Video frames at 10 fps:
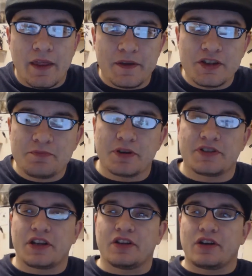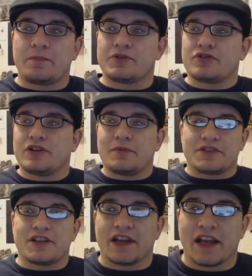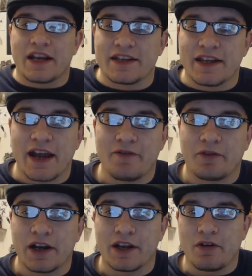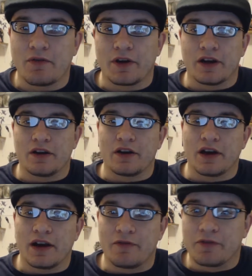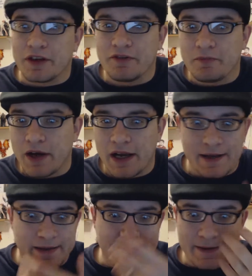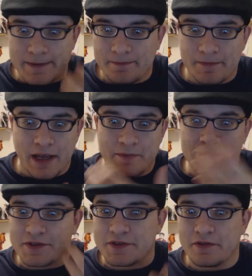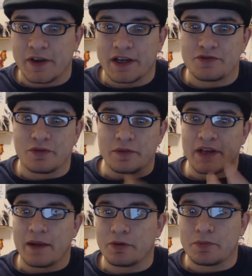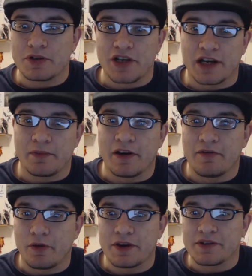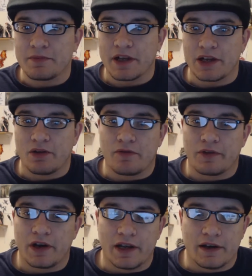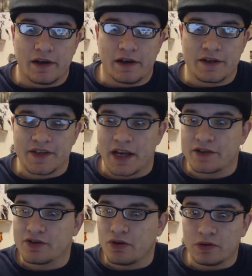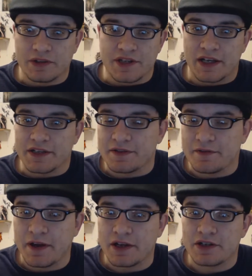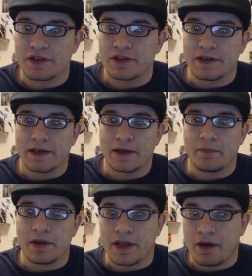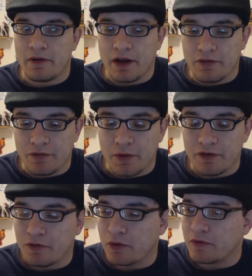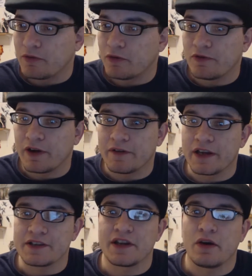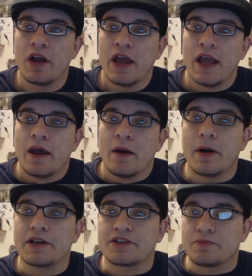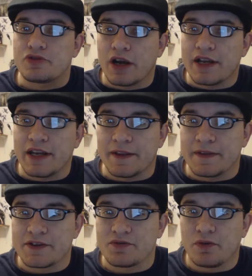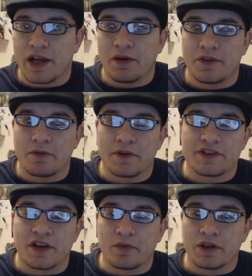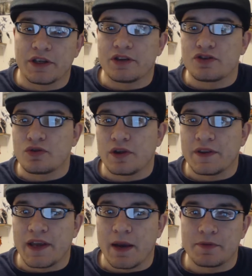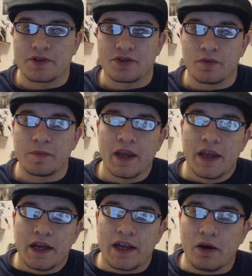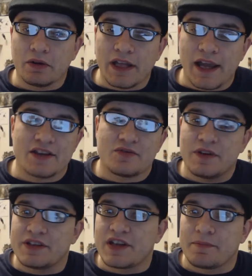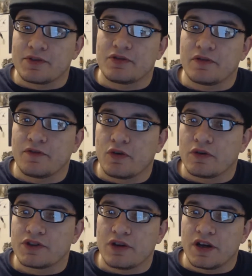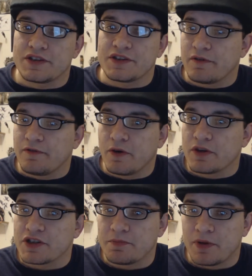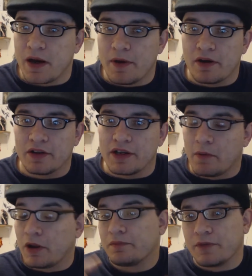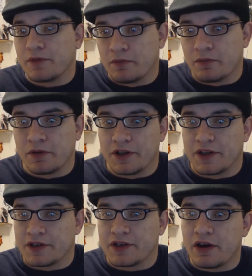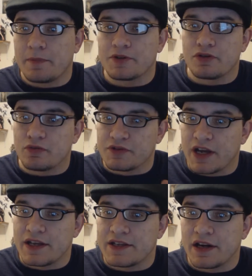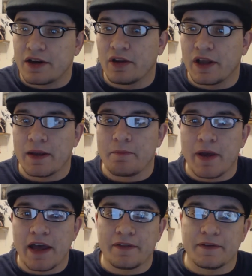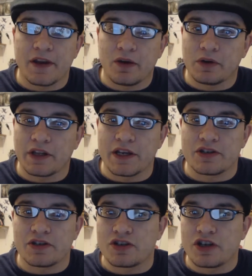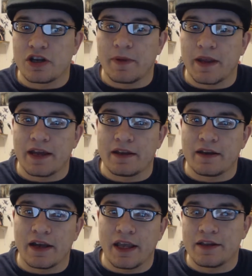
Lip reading: This particular episode, I'm just going to kind of dive right in over here. Forgive my absence of, I guess, really being able to project my voice. I'm getting over a sinus cold, a sinus infection. I've been down and out for about four or 5 days now. But I'm trying to get this one out there because I really enjoyed the episode. Now, last week's episode, of course, saw us focus primarily, really the entire episode was on Daryl and Beth and their relationship. And